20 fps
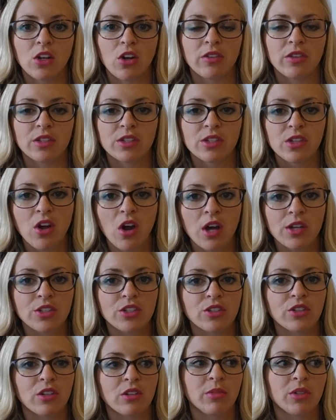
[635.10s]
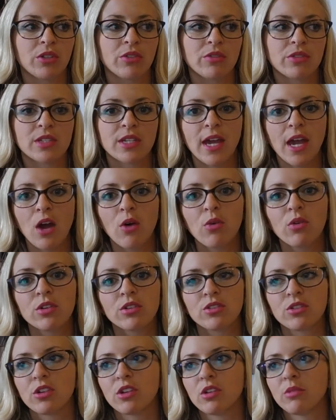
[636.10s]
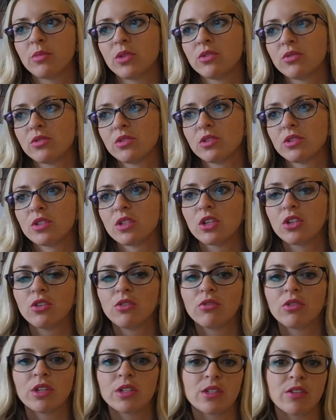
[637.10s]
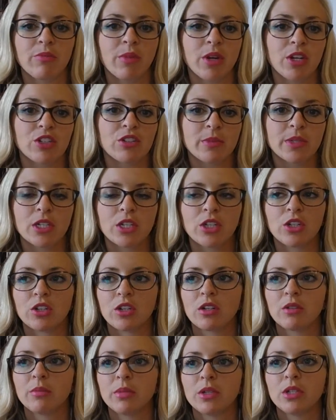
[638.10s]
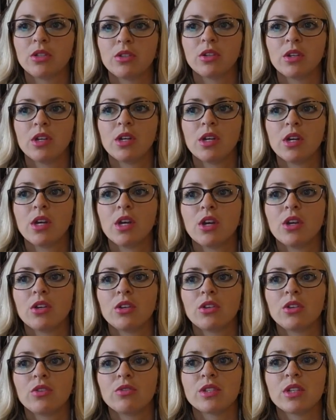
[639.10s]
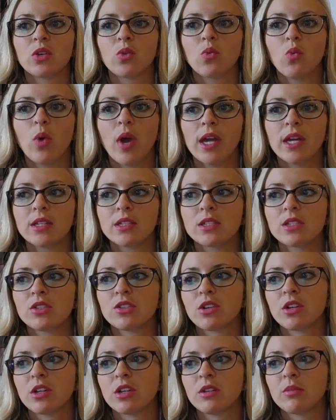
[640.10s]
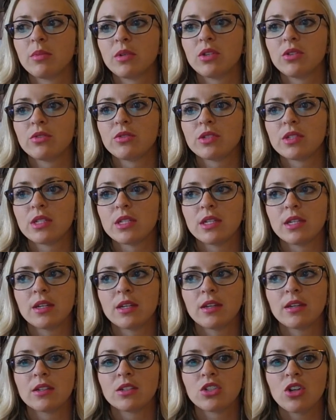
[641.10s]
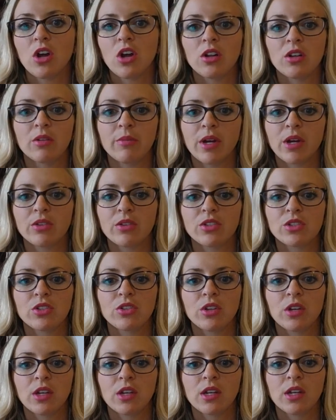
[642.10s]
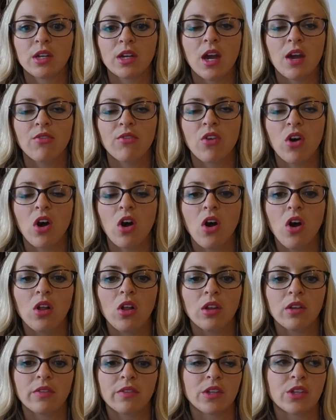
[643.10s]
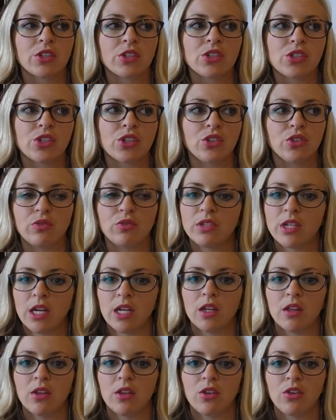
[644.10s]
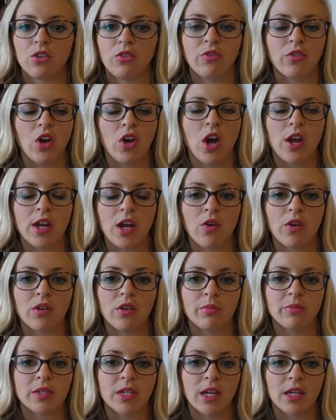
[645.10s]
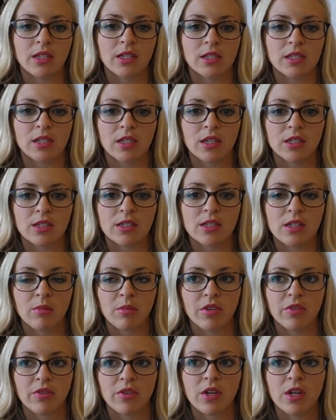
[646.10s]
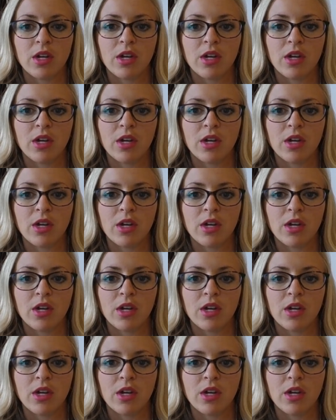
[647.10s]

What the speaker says: these costs. You're going to be using hours. You're going to be using units of measurement. You're going to be using weights. You're going to be using dollar amounts. You're going to have all of this new data that you've gone out and obtained to get some of